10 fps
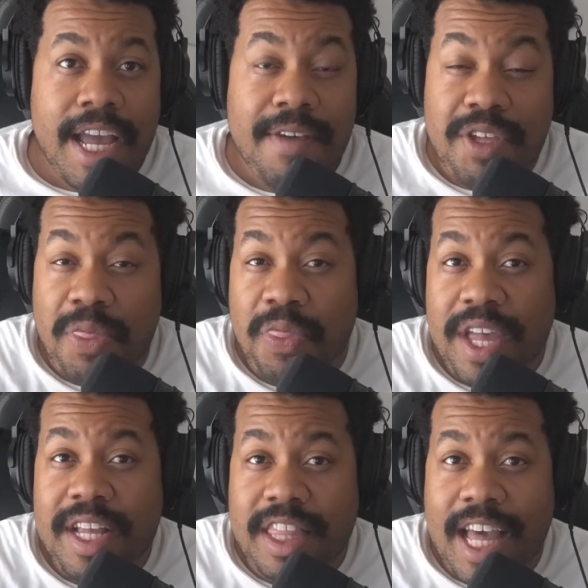
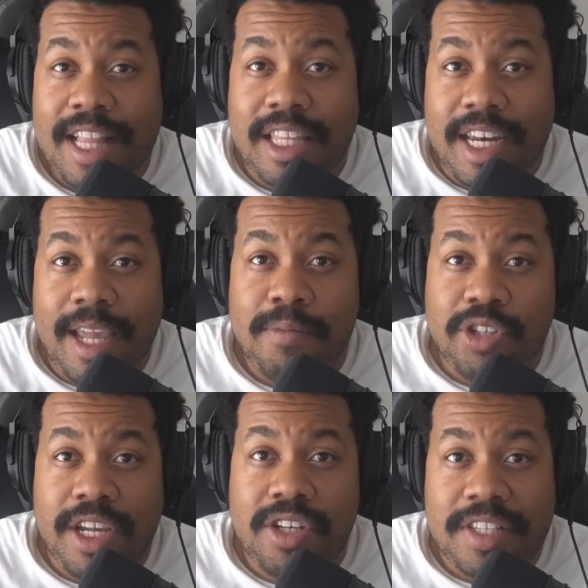think that the name
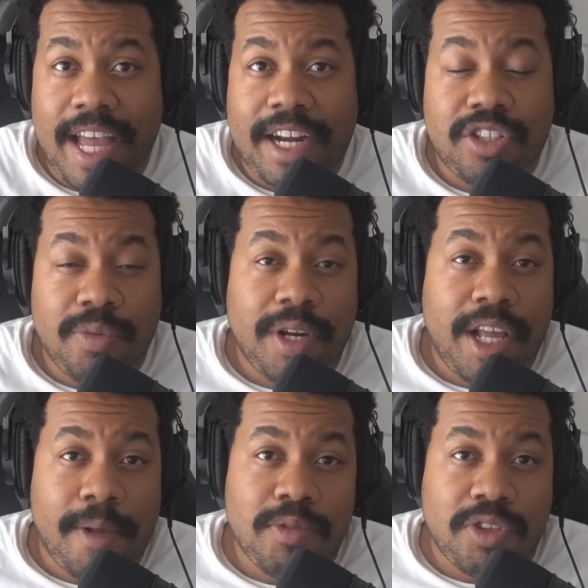change is actually what
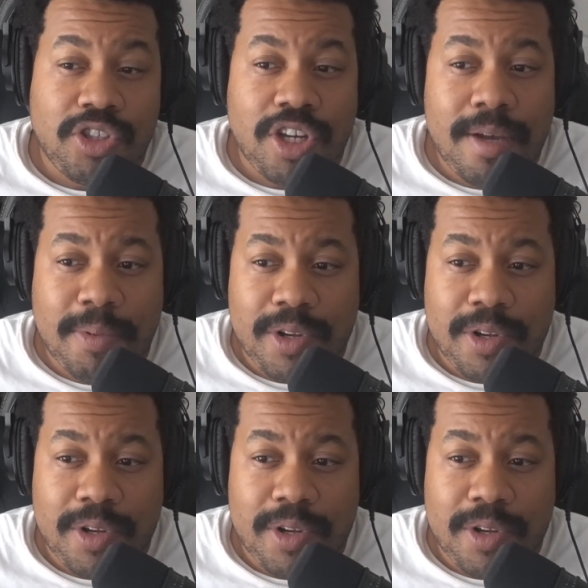helped with the jump,